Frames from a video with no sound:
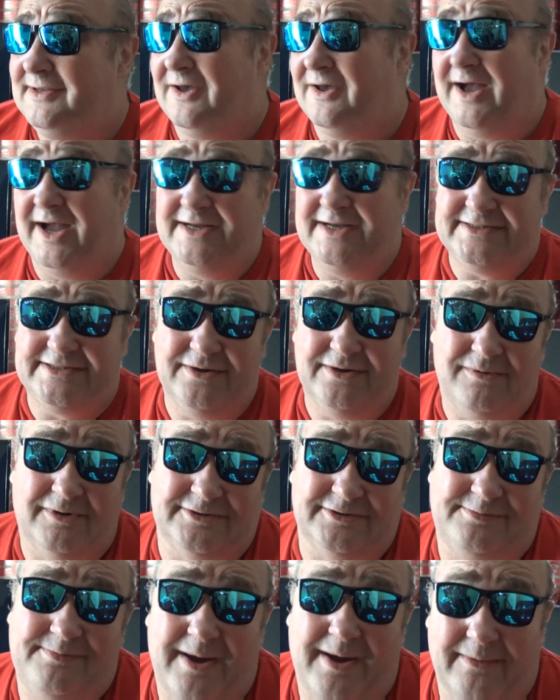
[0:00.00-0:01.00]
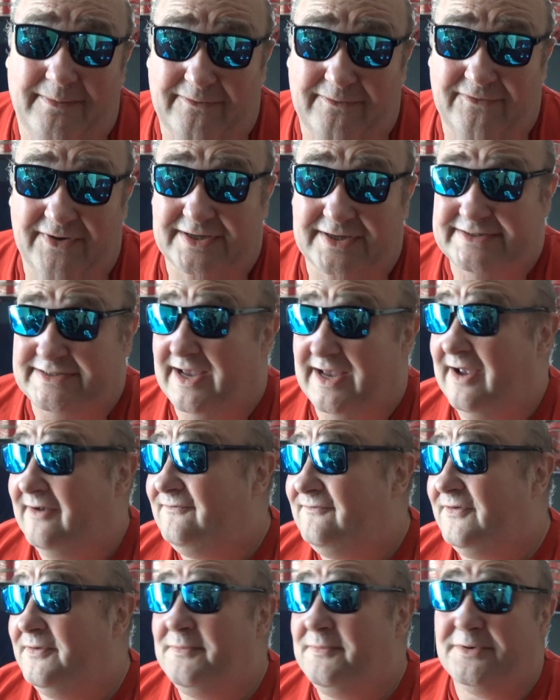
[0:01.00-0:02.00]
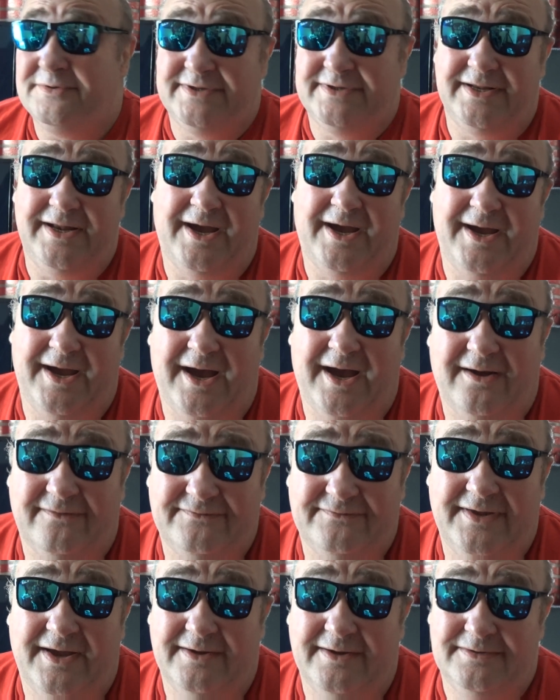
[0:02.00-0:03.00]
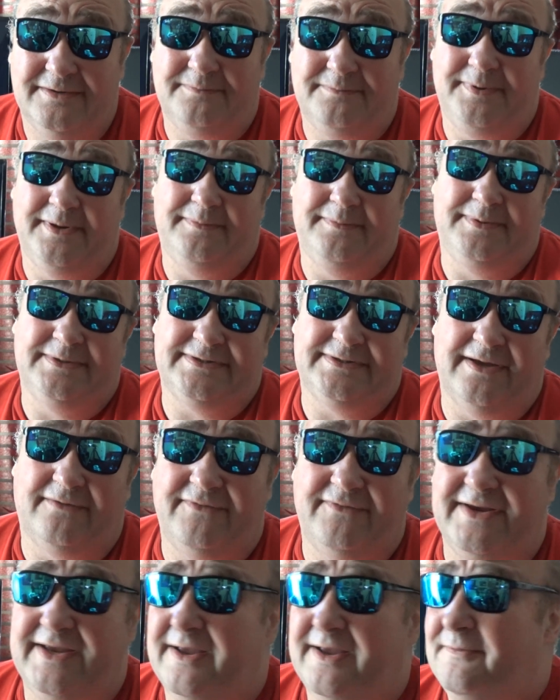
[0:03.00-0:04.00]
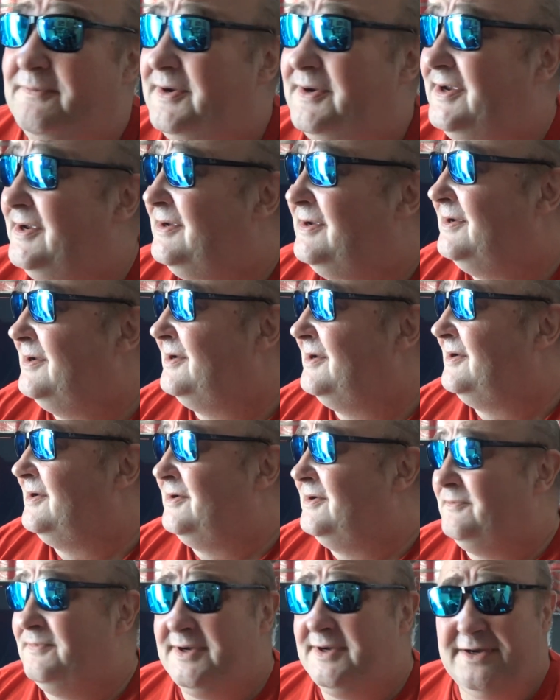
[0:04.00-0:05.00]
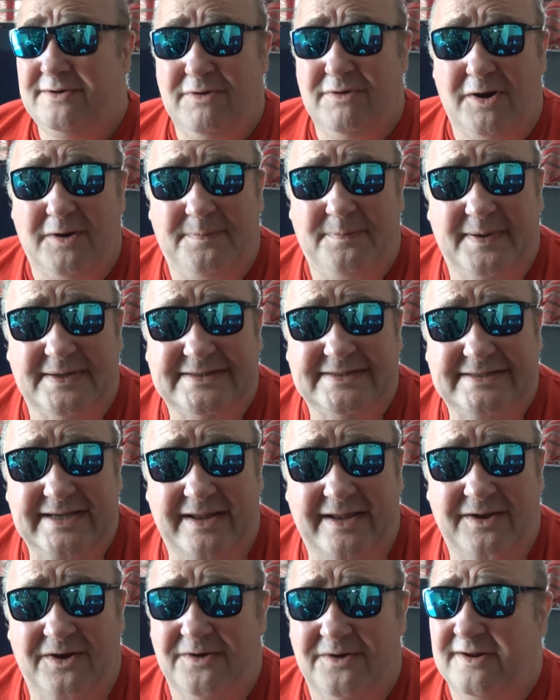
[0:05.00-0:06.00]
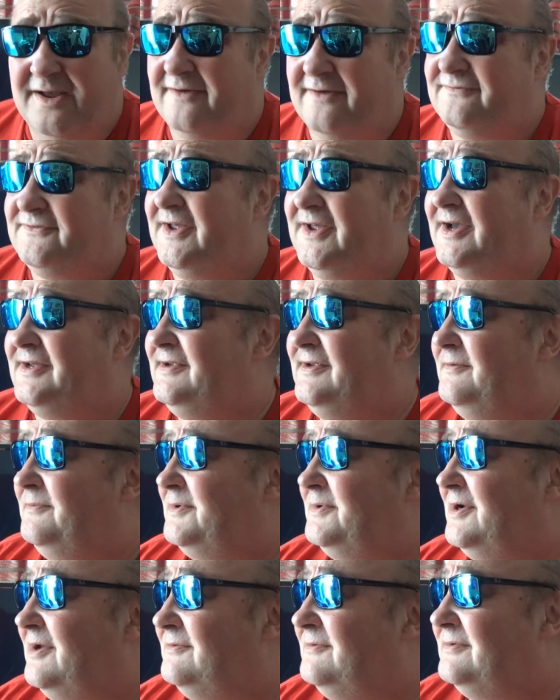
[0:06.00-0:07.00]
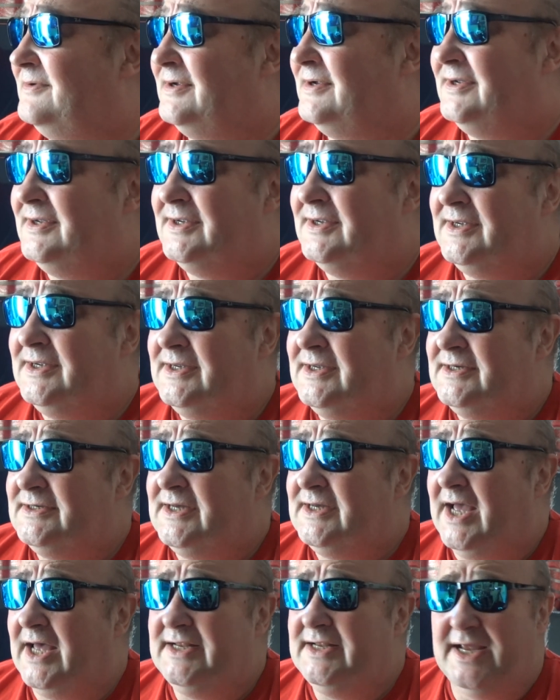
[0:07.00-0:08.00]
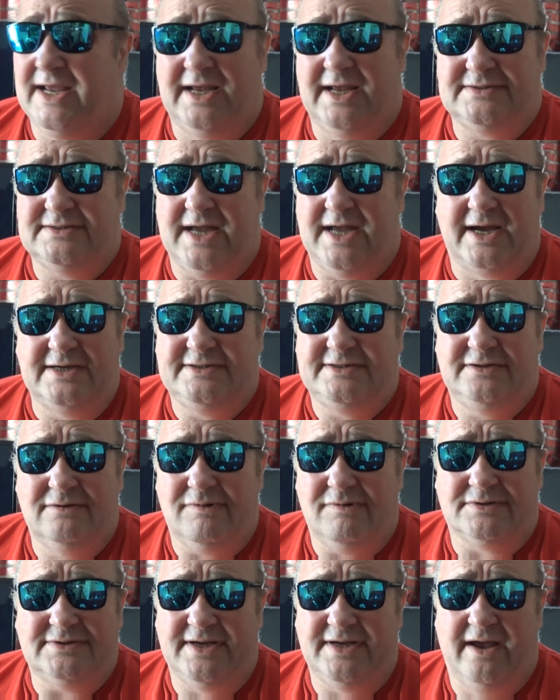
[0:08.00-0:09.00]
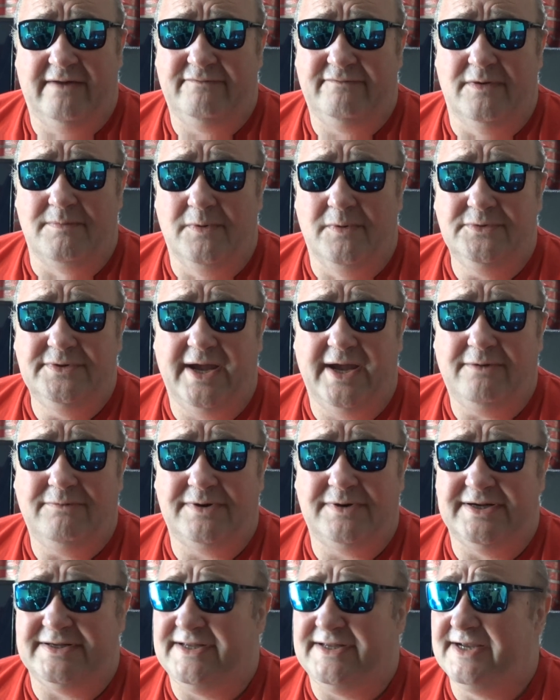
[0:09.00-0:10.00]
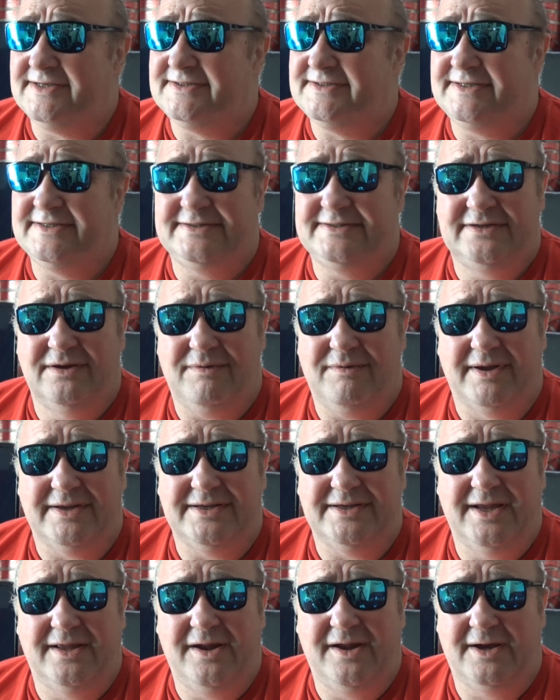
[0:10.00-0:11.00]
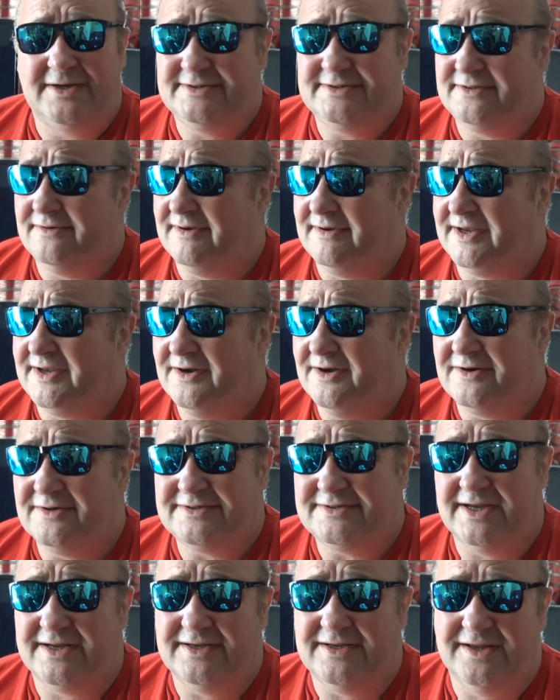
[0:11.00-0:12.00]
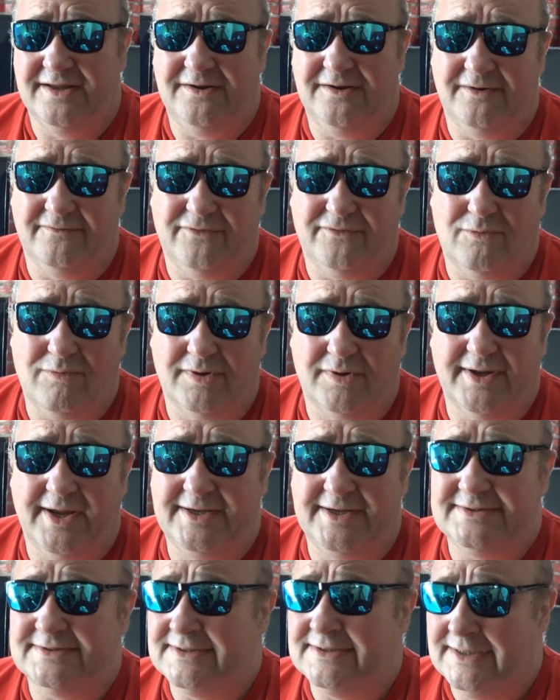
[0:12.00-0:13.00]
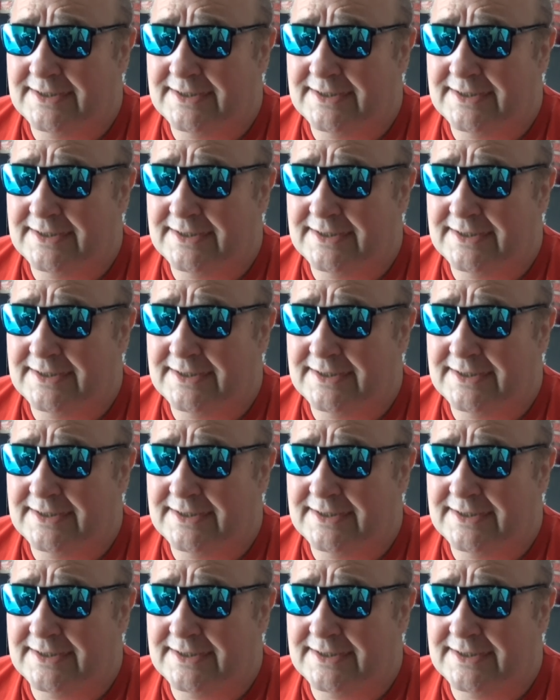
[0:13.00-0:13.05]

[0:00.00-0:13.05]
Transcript: mean, look, I used to watch Miami Vice every Monday night, half nine on BBC. I think it, was it, but at quarter past ten or half nine, it was on. And it, I used to watch it every Monday. I was addicted to it. You know, I used to record it, you know, if I want in.